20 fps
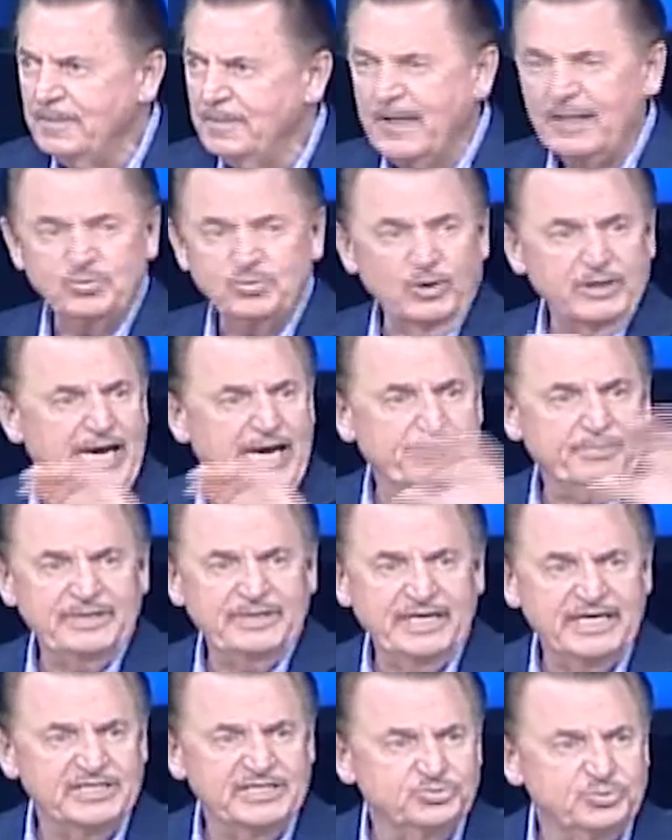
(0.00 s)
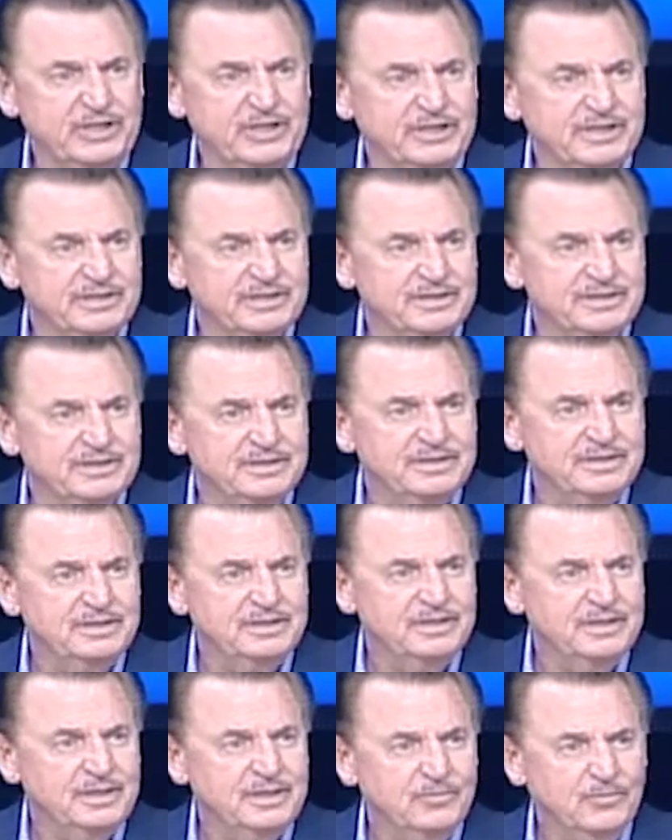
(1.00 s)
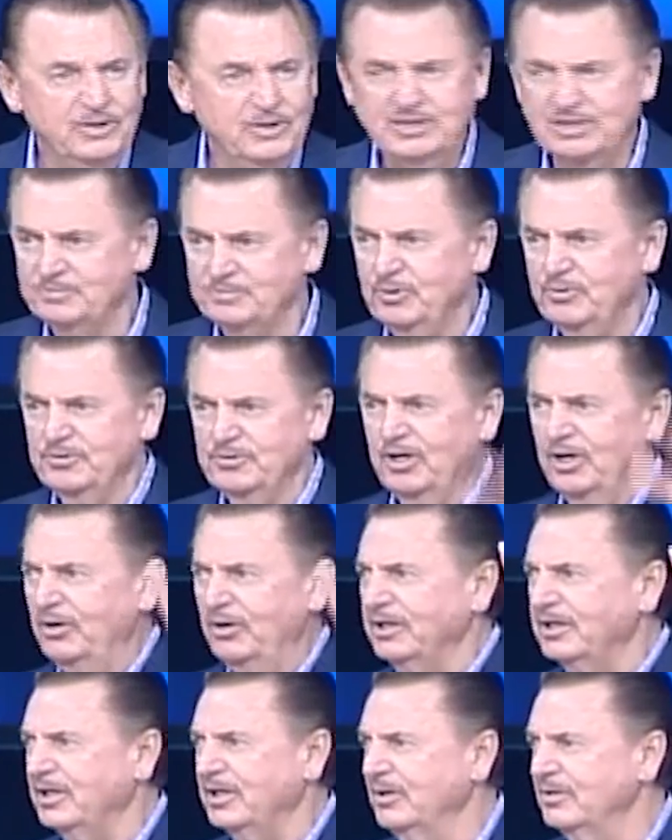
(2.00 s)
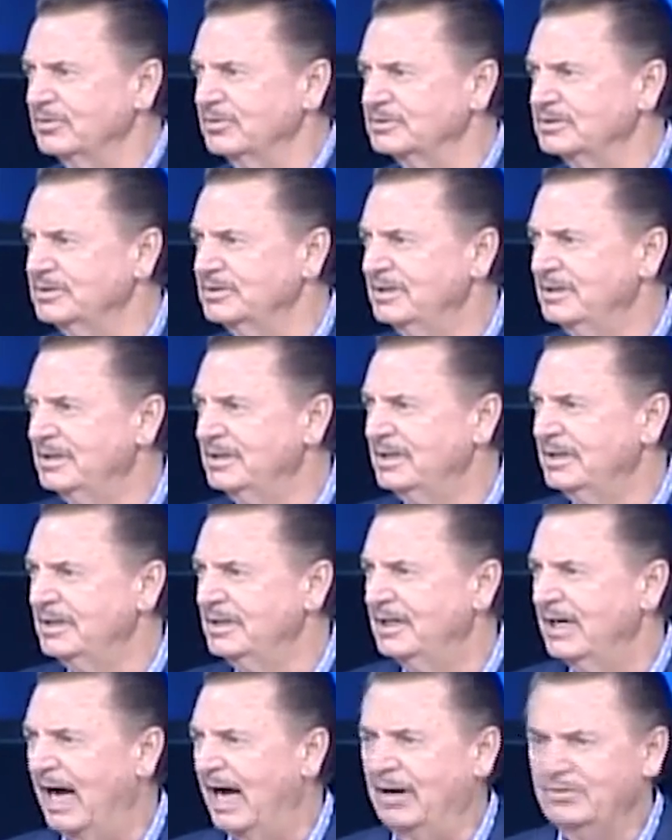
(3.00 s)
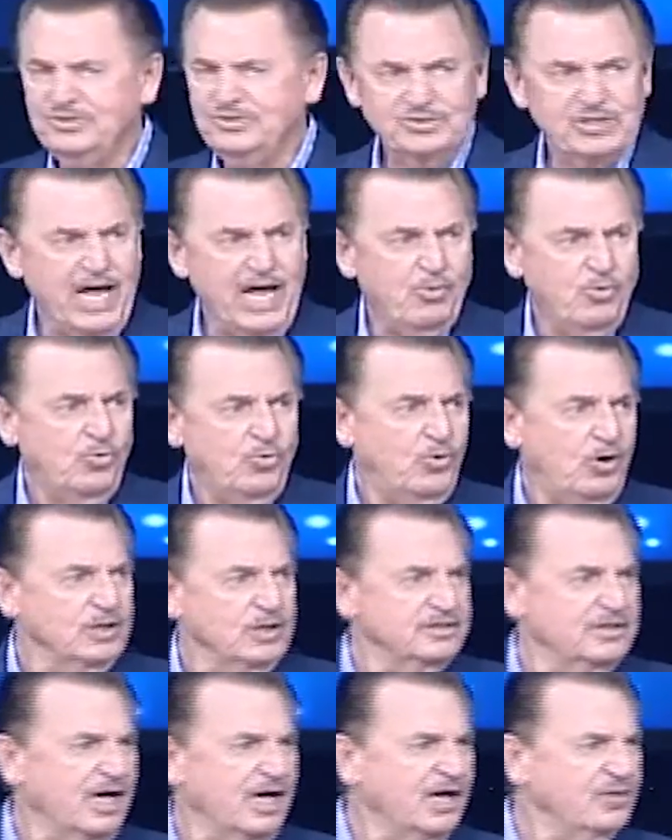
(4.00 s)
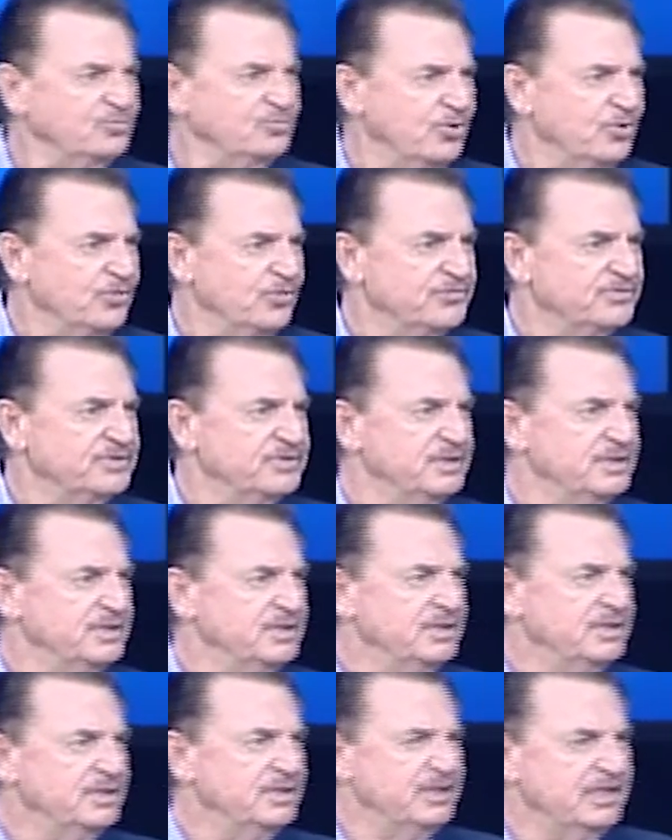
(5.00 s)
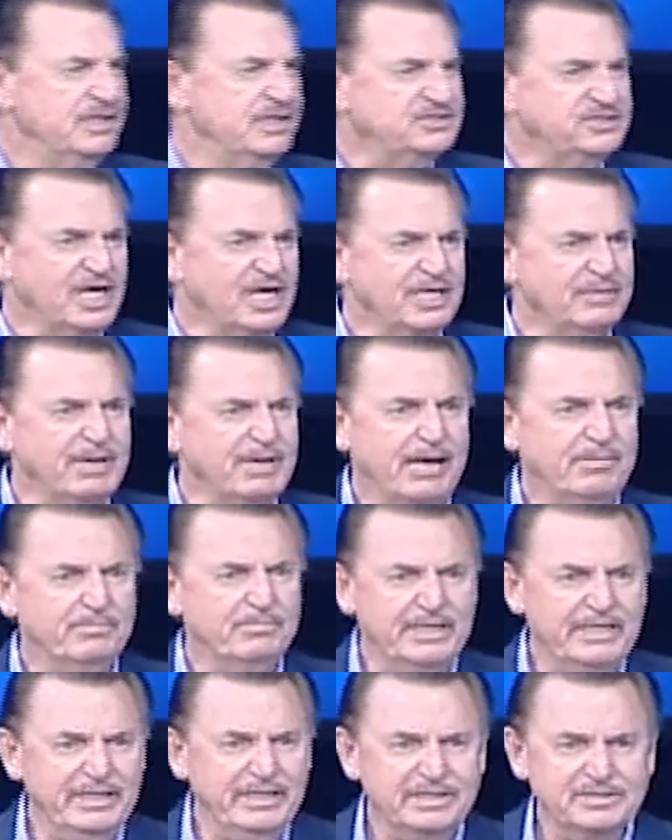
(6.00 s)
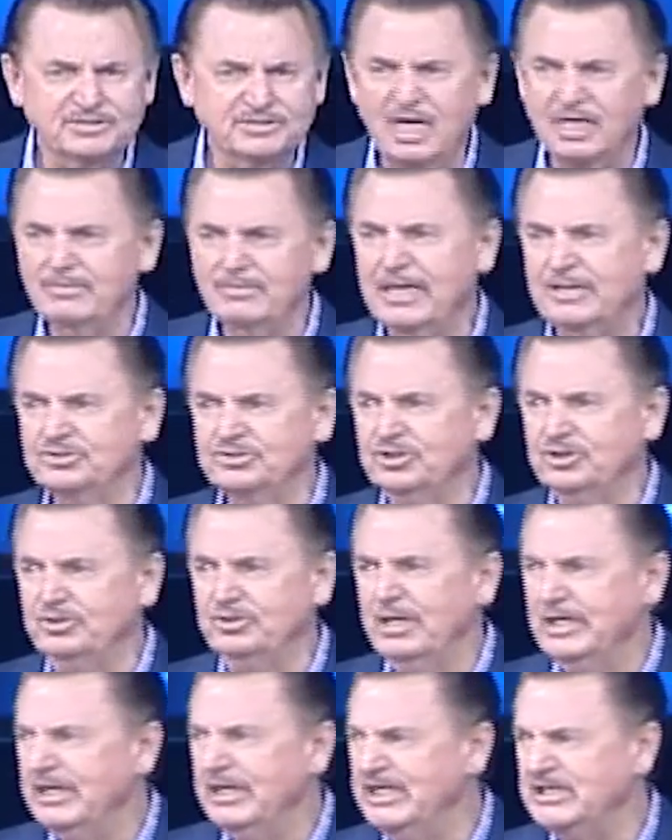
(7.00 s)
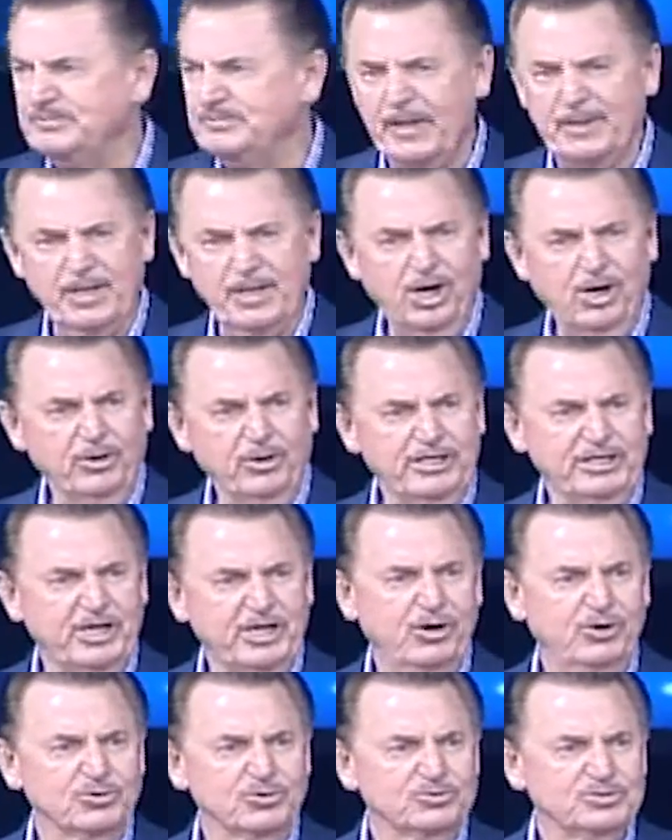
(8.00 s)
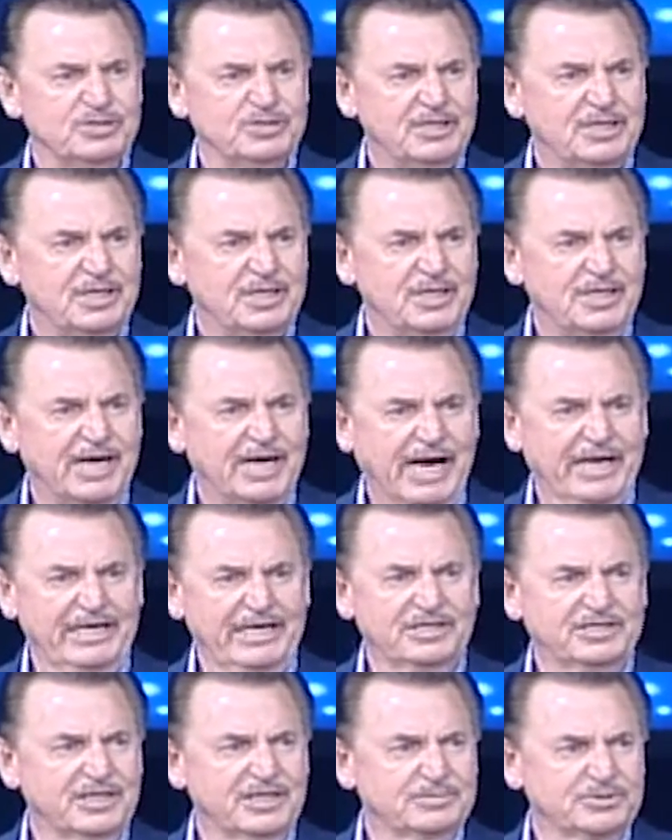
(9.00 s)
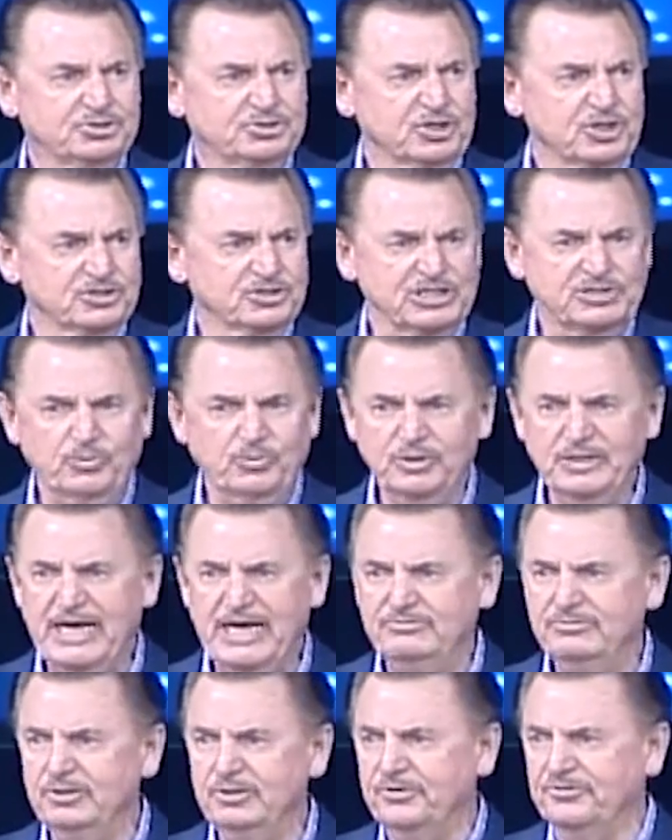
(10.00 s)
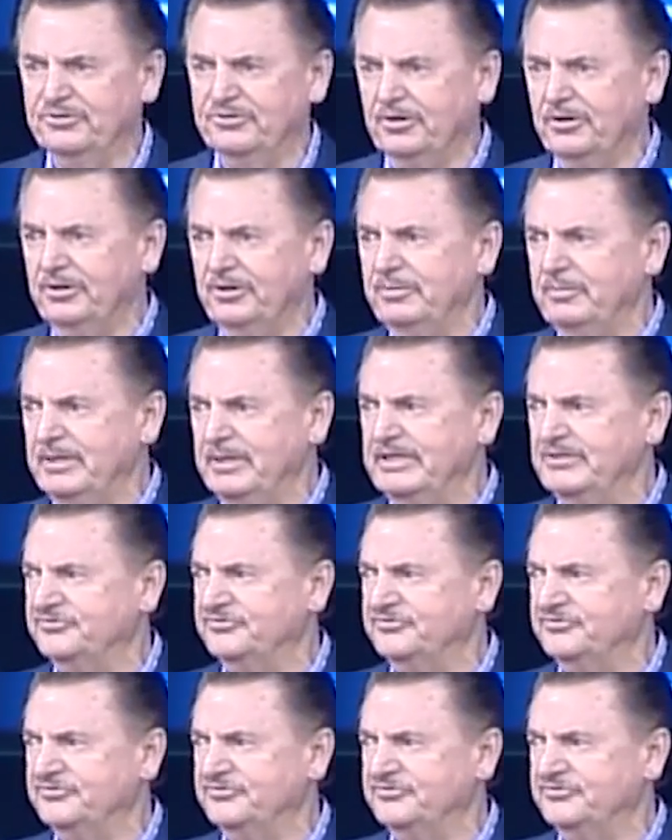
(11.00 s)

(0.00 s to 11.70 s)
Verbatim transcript: That's what happened last week. We just move with the Holy Ghost. I just I want what God wants. It's not about me. It's not about you. It's about the Holy Ghost. I didn't come to church this morning to have a little 30 minute